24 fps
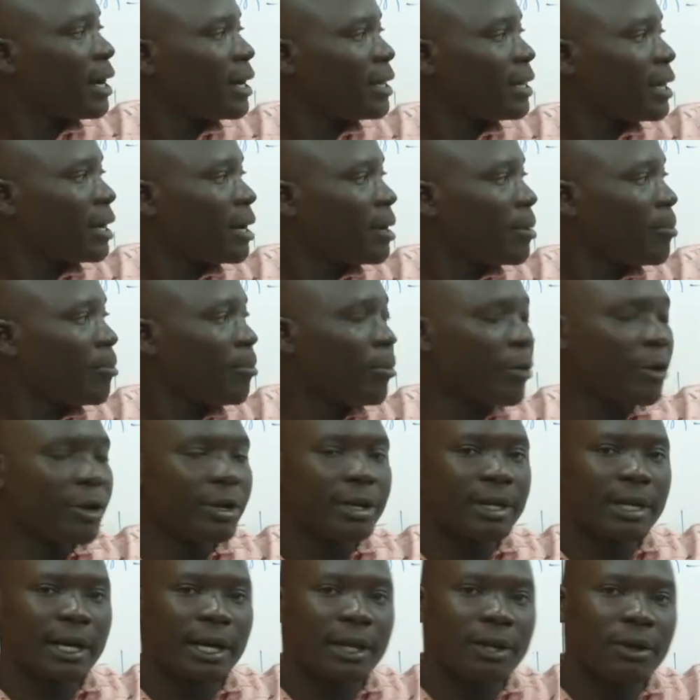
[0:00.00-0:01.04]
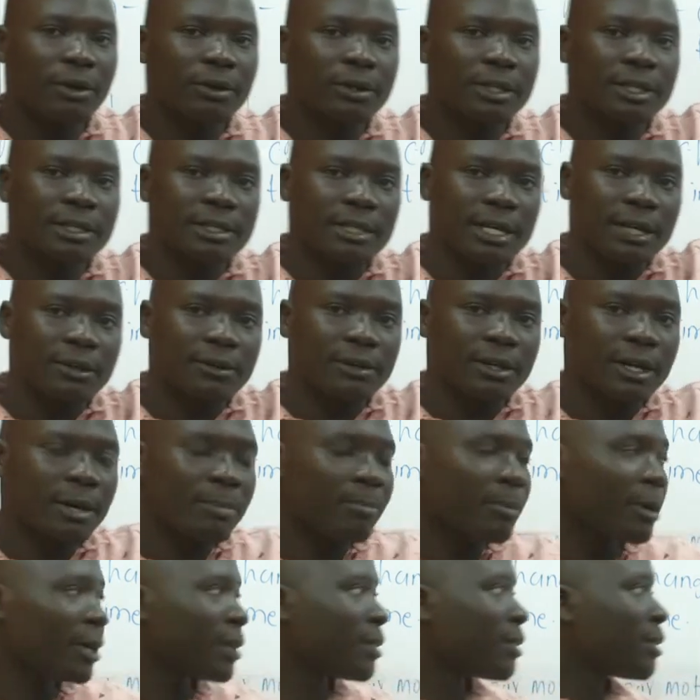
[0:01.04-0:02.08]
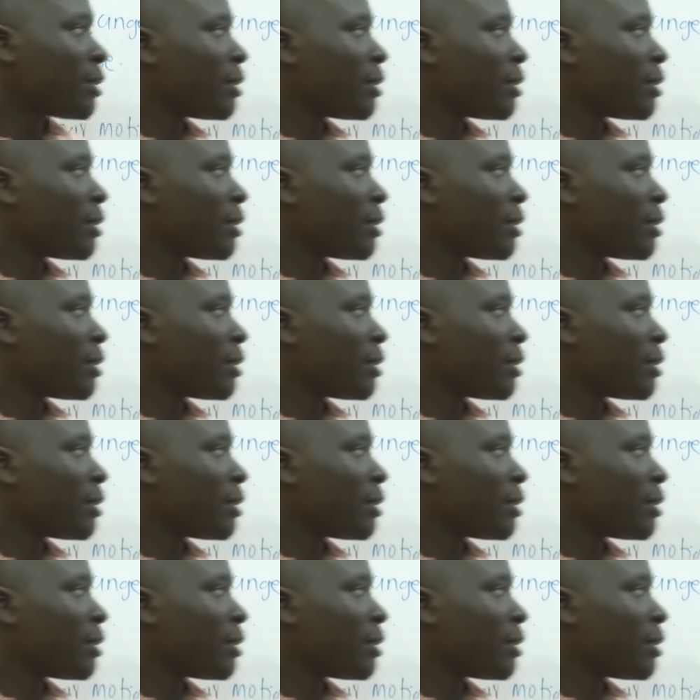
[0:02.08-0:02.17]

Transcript: other point along the circular path,